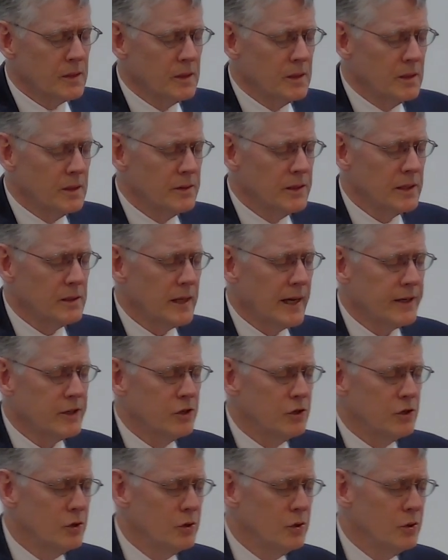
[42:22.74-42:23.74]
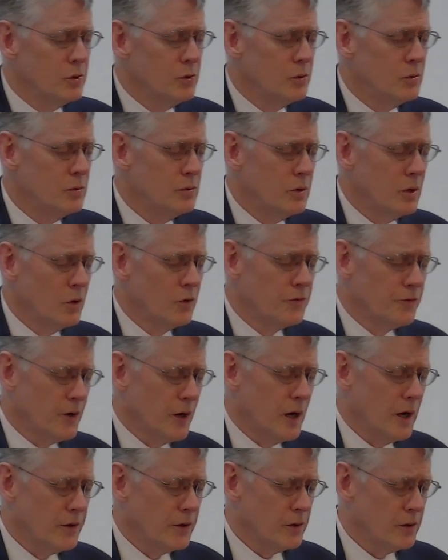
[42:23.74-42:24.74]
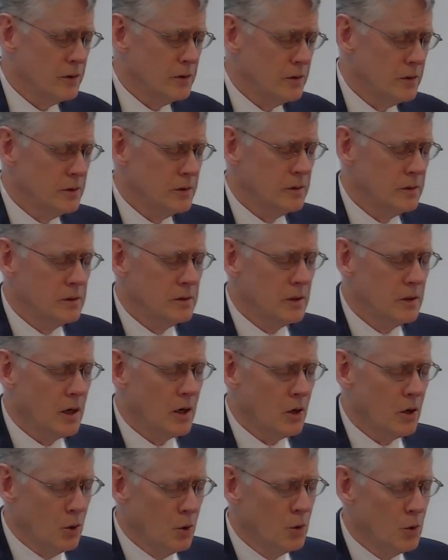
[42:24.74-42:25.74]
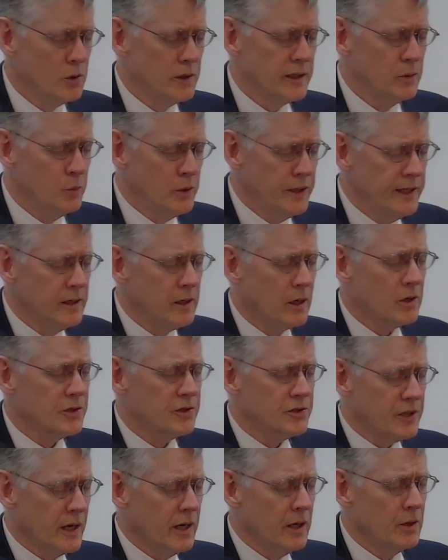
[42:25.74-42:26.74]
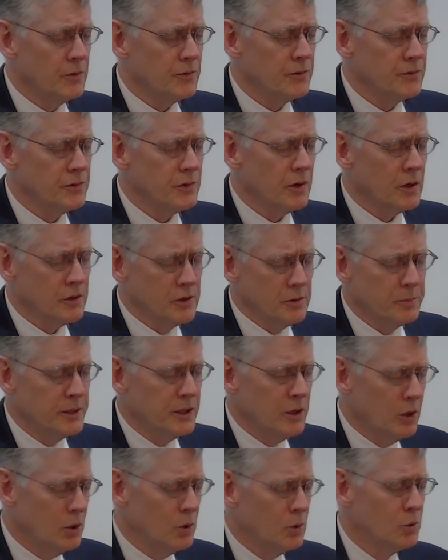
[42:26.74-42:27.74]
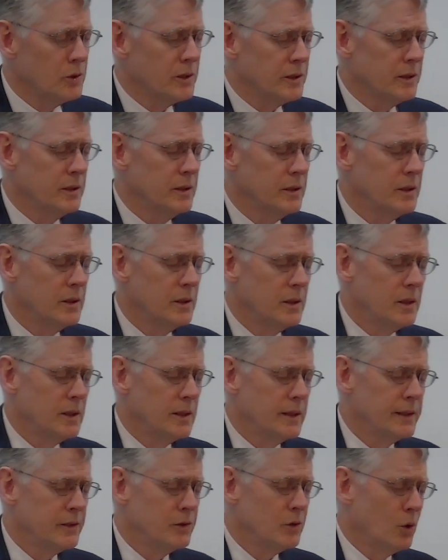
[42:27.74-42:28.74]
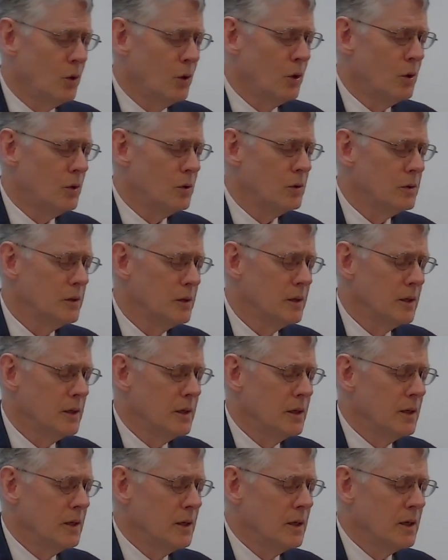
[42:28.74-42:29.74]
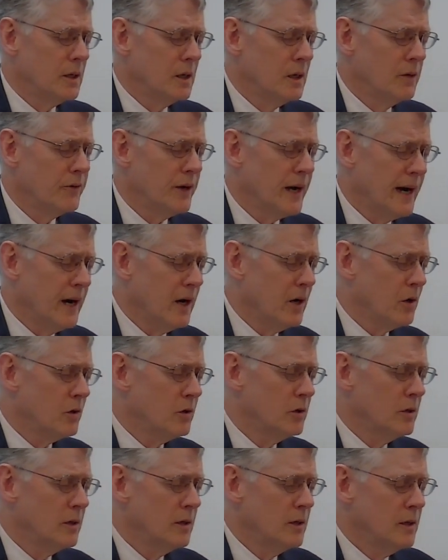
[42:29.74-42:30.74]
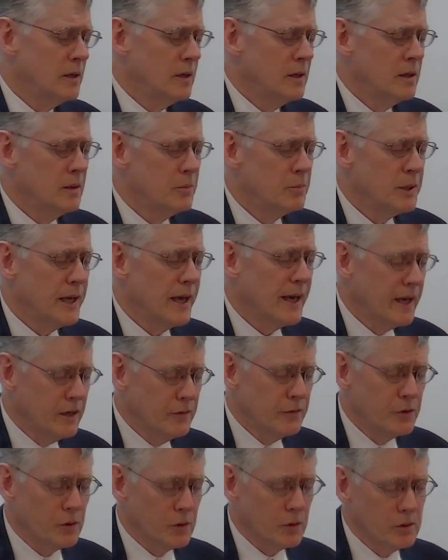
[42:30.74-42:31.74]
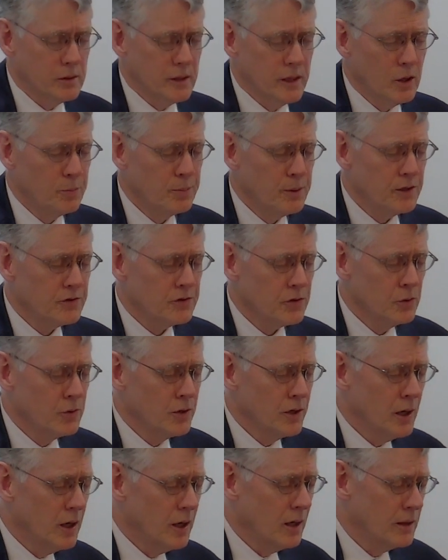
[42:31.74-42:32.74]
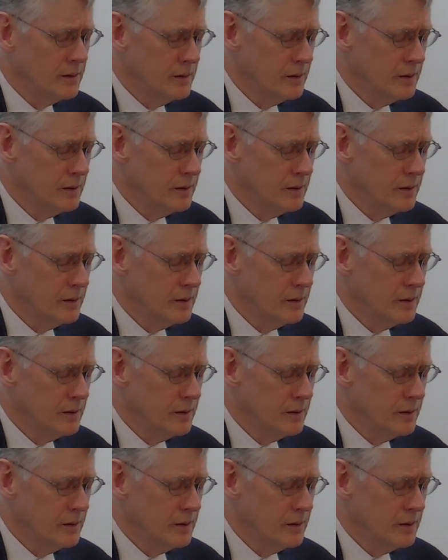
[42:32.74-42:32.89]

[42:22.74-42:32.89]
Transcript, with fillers: That, like you, O Father, are holy, we ourselves are to be holy in all of our behavior. Help us, O God,